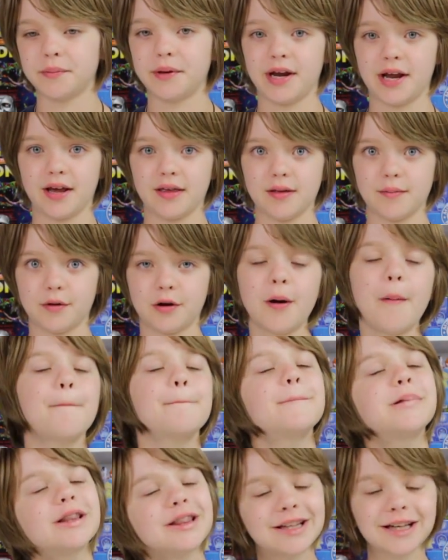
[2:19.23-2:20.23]
making them
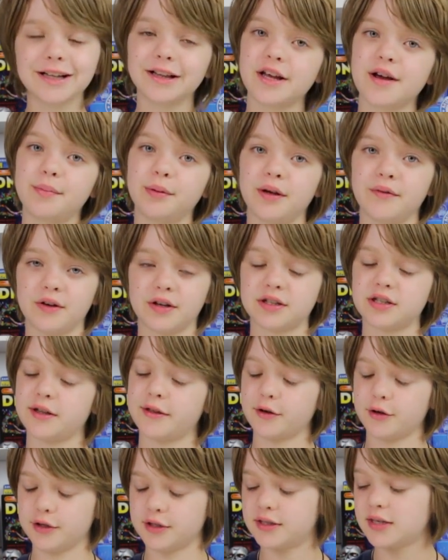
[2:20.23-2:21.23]
completely oblivious to
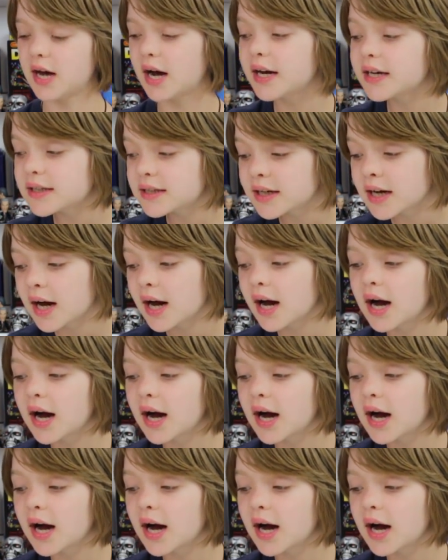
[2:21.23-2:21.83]
the good side.